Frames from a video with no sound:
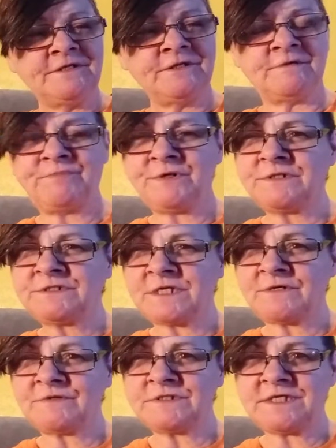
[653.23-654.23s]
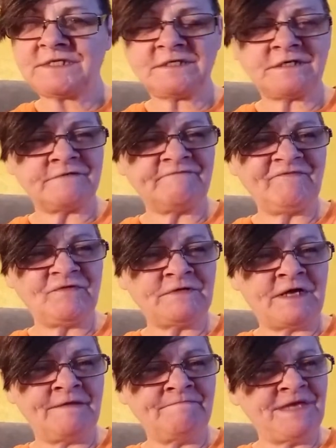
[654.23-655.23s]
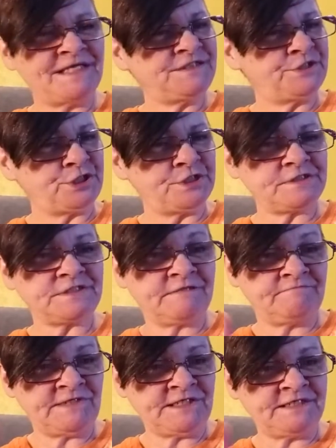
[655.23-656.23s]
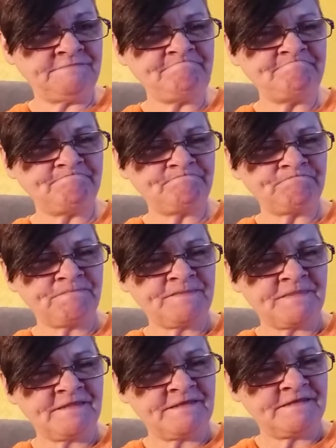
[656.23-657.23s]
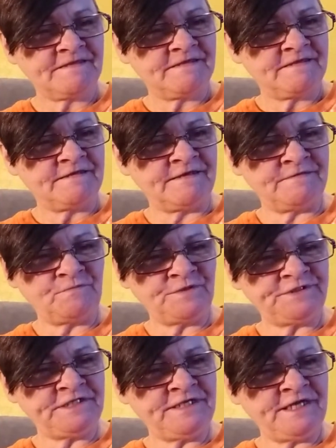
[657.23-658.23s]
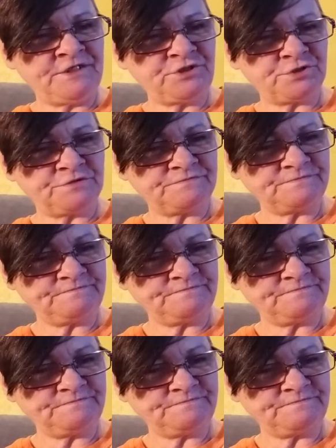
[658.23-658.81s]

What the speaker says: The birds always are messages to me. And with the angel.